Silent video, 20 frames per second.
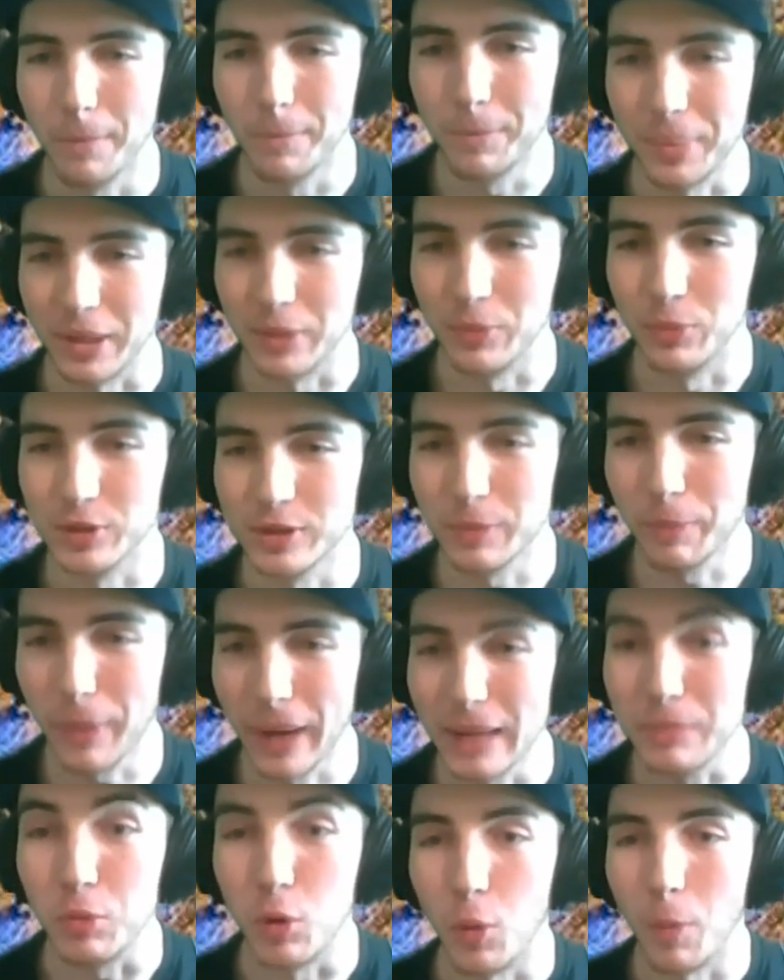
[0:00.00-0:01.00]
Beat him with the
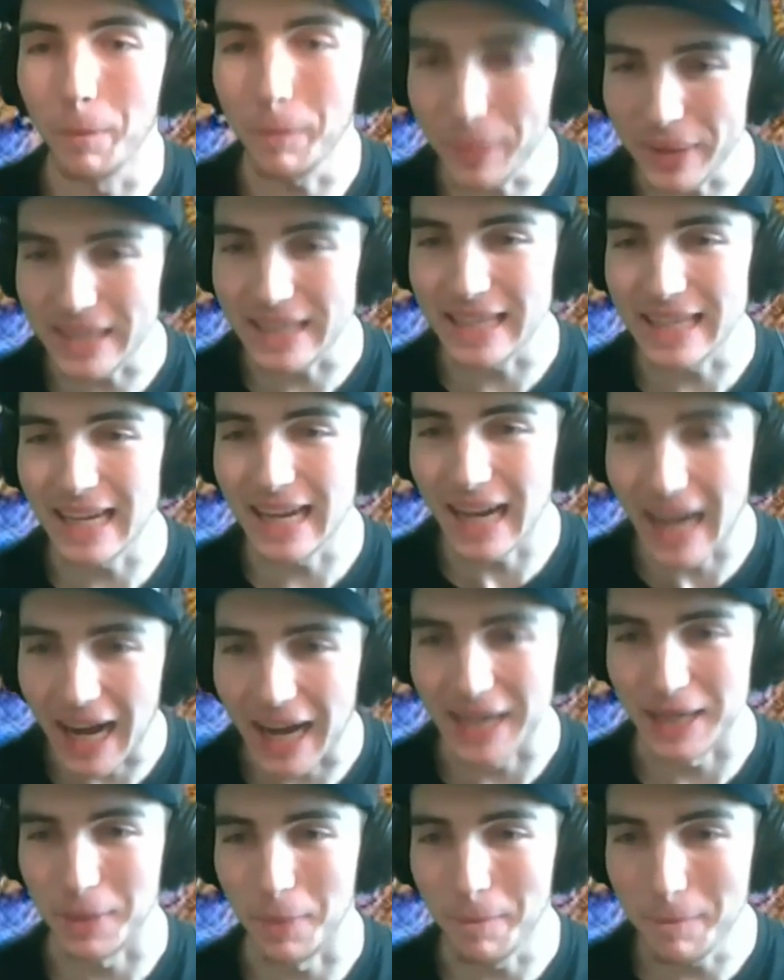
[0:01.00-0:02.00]
Bible, Bible,
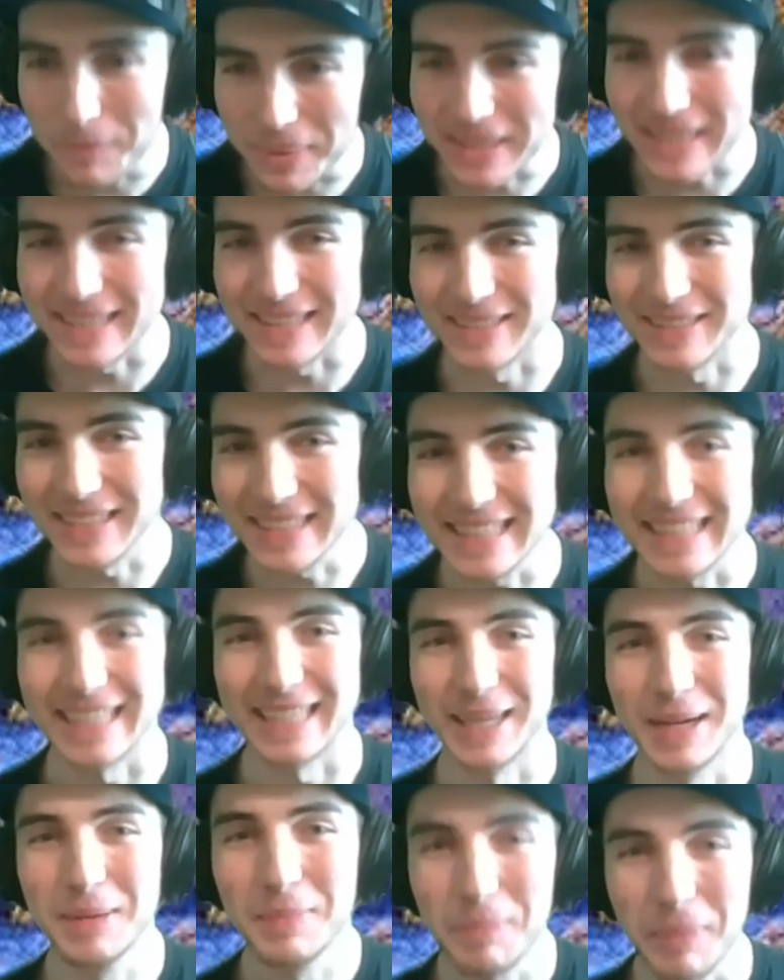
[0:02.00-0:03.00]
Bible,
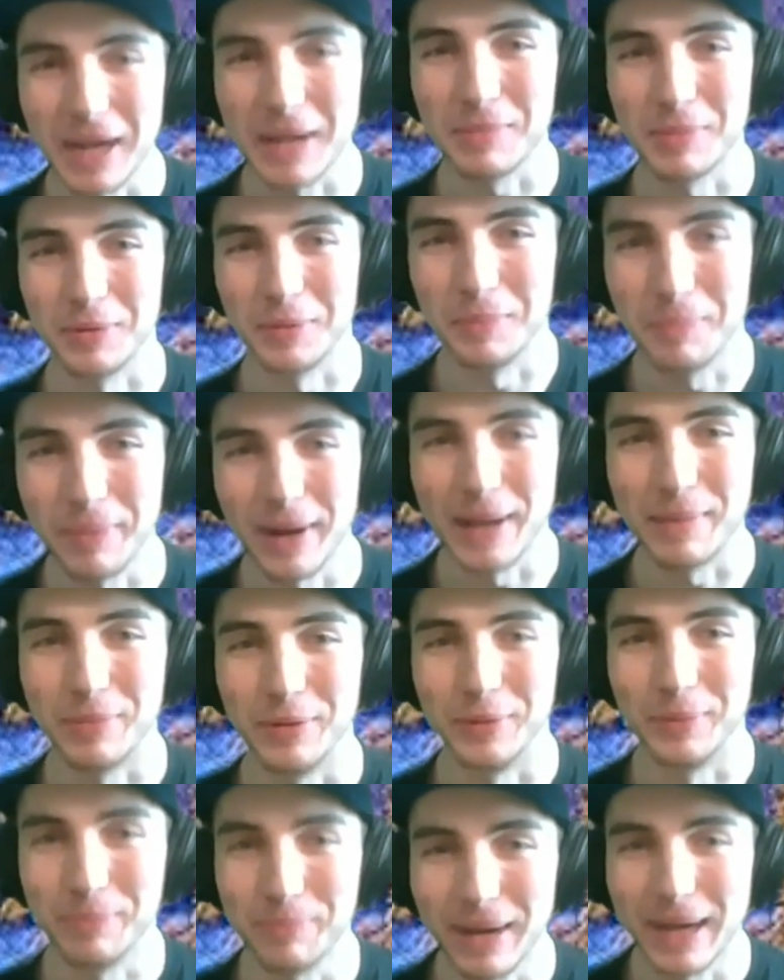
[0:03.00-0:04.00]
Bible,
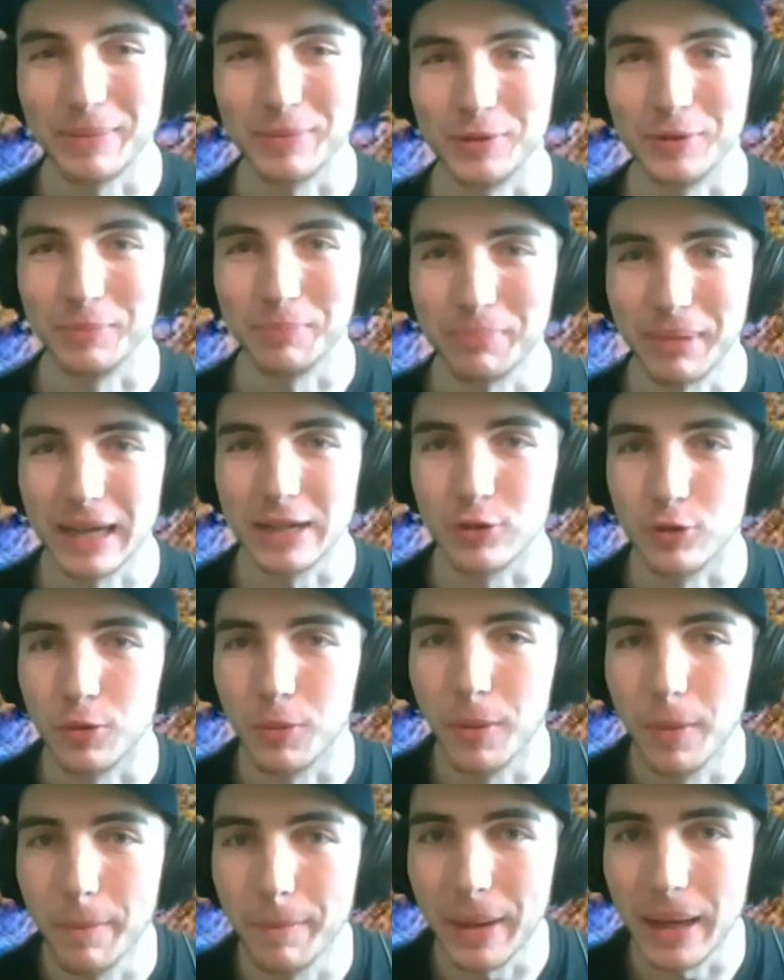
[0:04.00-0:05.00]
Bible,
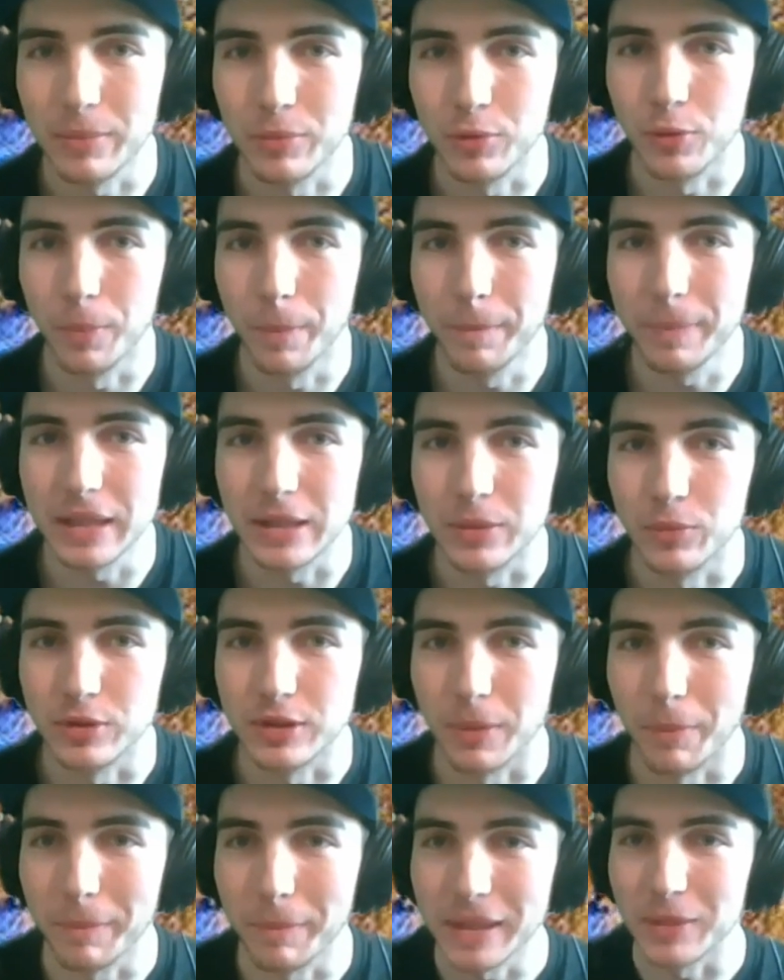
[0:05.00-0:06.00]
Bible, Bible. Beat him with
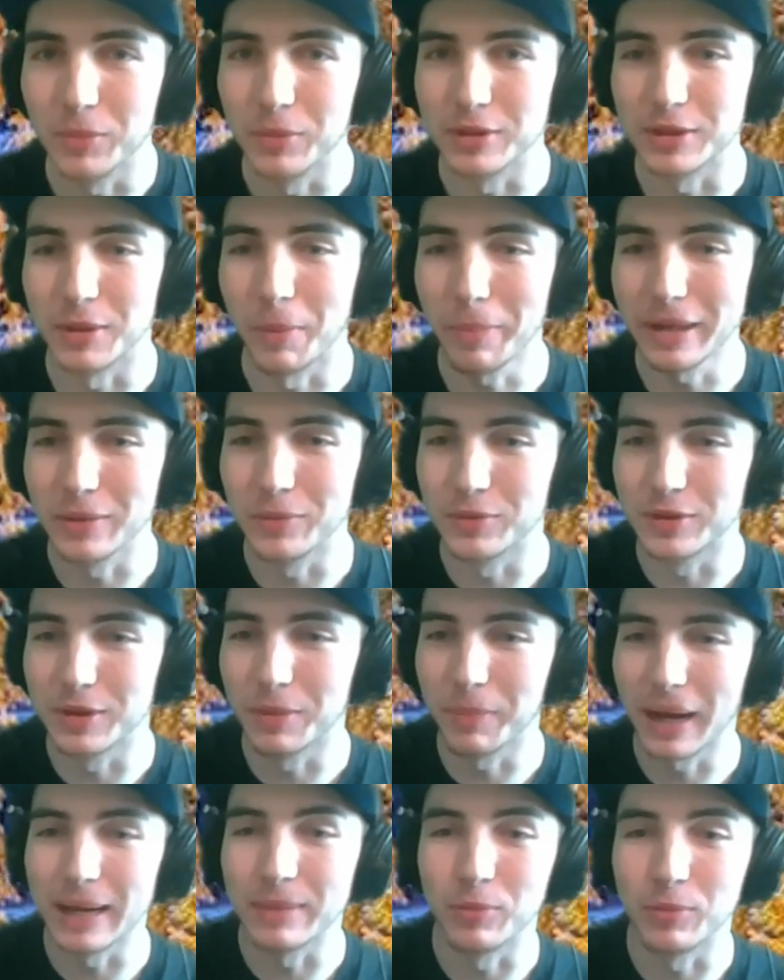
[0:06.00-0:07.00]
the
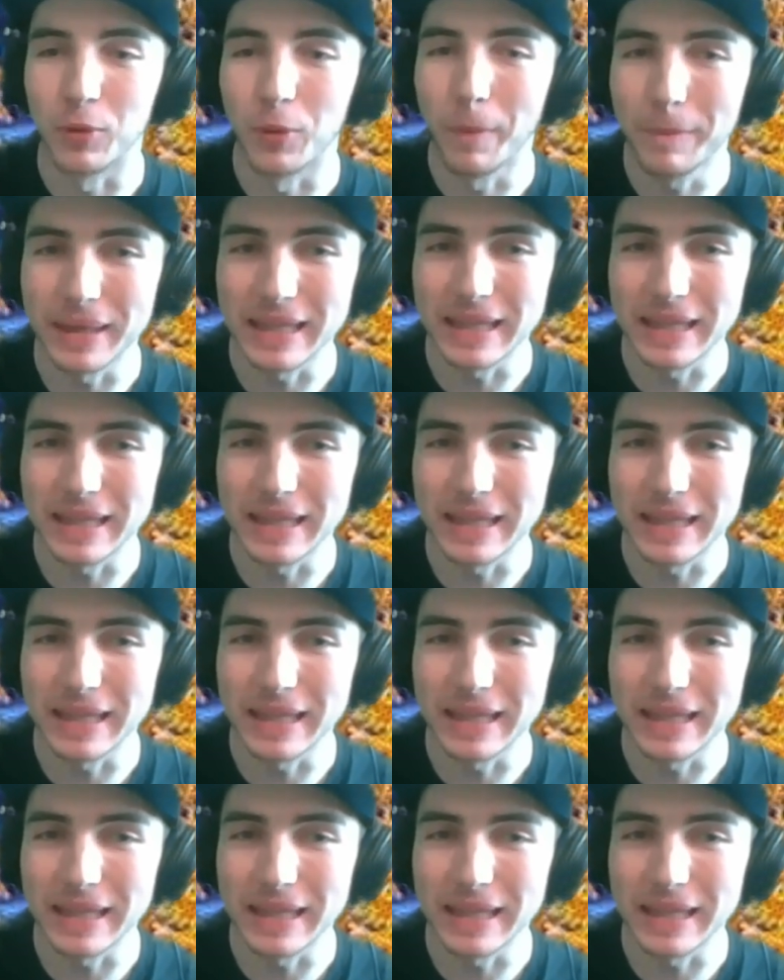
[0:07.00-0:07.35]
Bible,